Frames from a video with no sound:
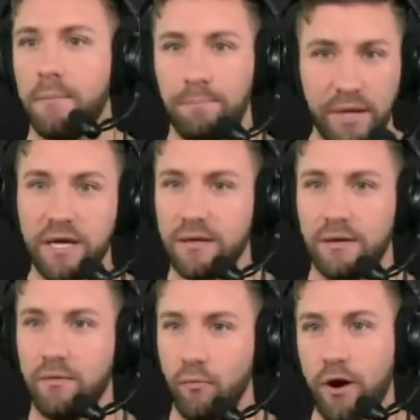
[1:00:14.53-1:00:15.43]
being
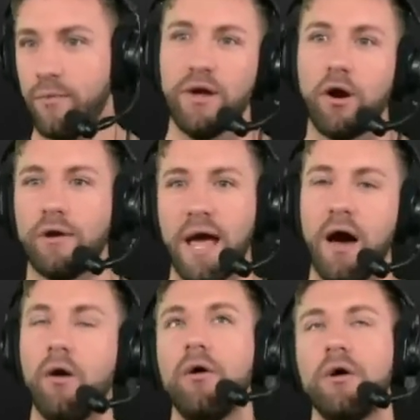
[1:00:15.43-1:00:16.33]
where we are
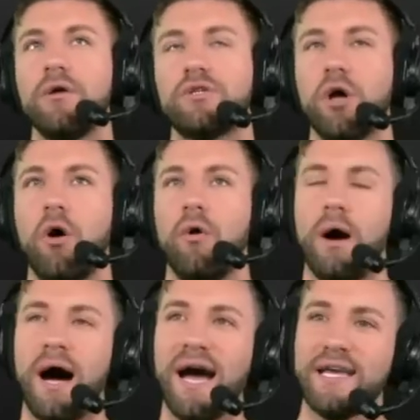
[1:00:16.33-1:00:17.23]
now. So
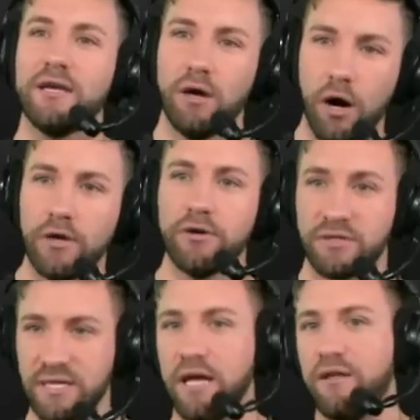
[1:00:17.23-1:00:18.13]
I can
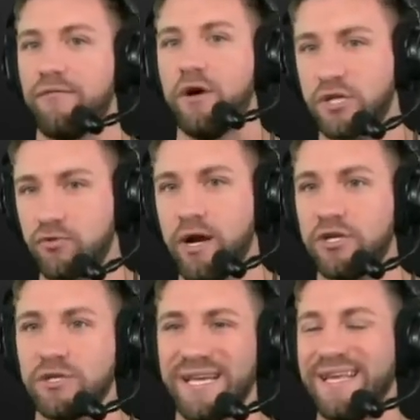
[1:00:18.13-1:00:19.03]
understand the
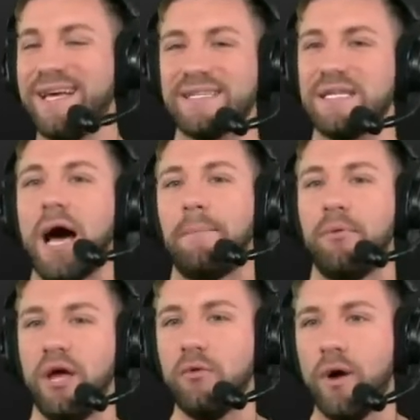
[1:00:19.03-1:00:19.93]
frustrations that he has not
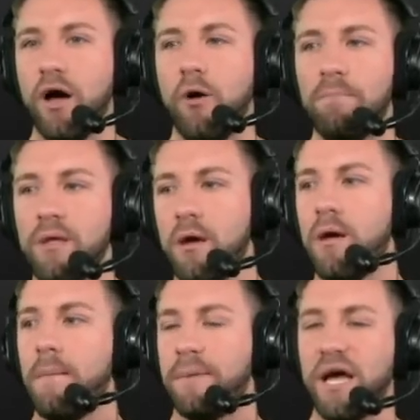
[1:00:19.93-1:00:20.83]
played well,
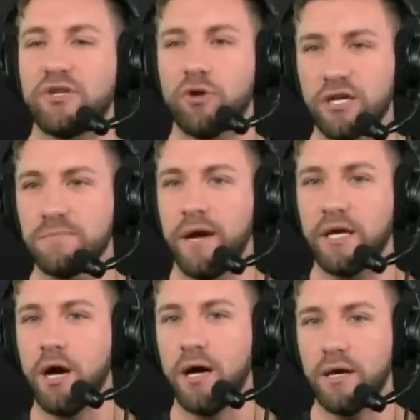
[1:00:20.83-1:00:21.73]
but I trust my
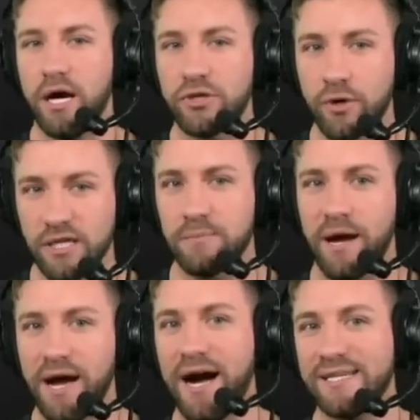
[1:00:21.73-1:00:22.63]
gut. I trust
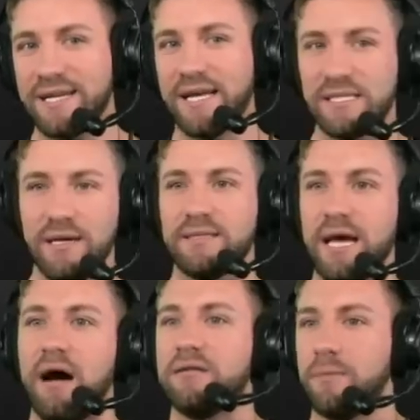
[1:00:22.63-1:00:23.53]
my eyes, and I see a
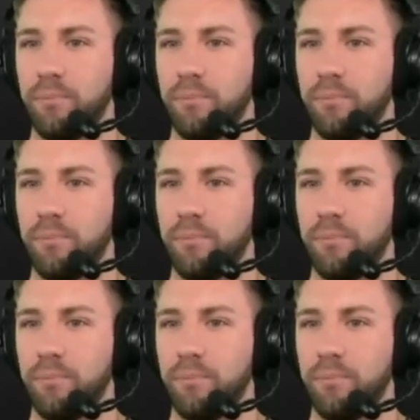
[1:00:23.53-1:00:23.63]
talented